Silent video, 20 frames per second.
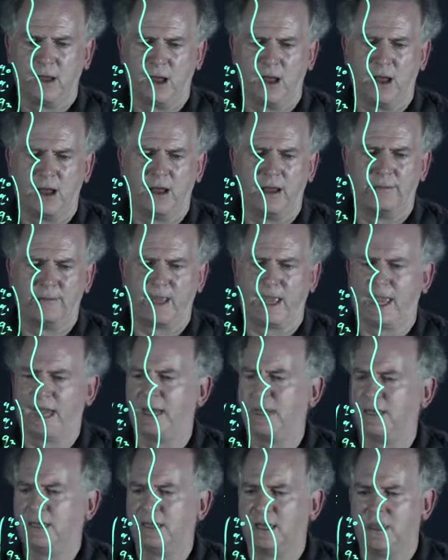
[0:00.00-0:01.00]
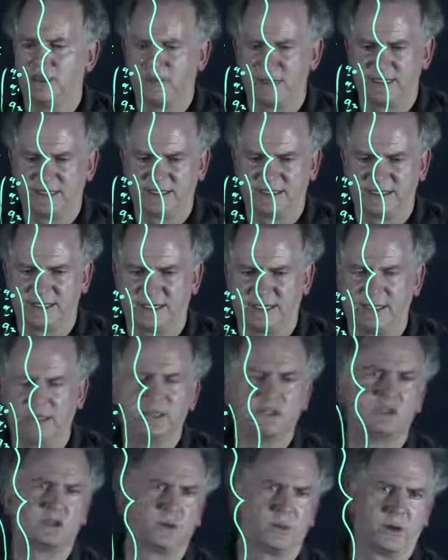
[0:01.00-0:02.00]
um, and this thing
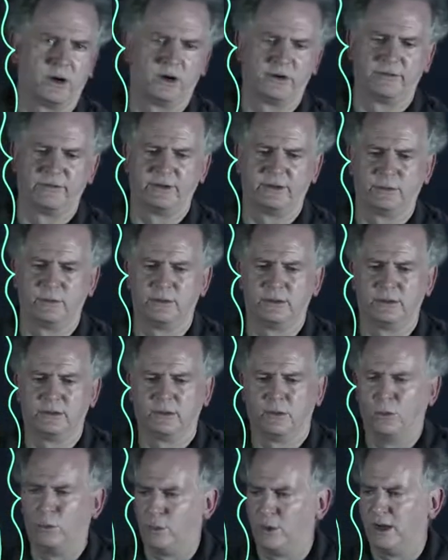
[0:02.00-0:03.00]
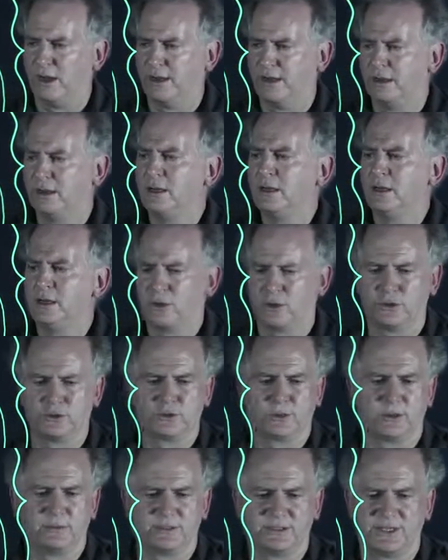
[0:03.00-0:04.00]
squared of equal 1, cos
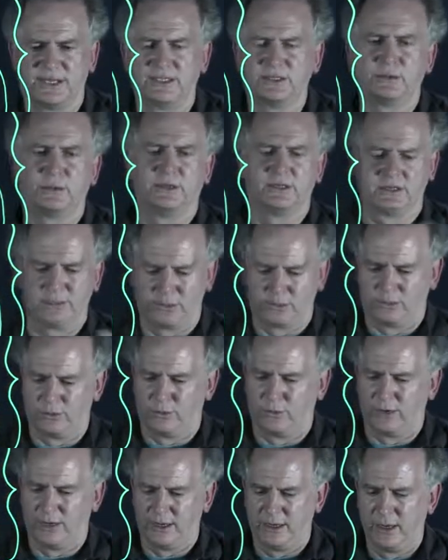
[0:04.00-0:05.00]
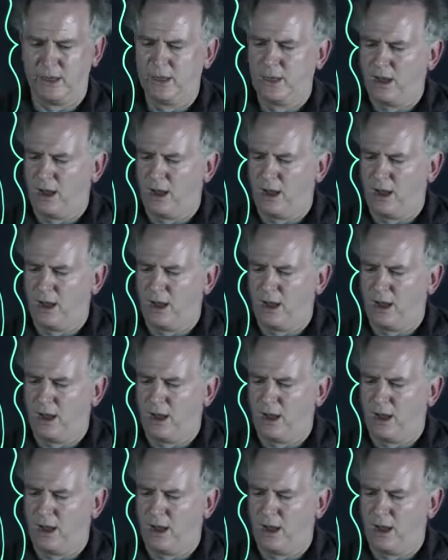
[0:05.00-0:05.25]
squared plus sine squared is equal to 1.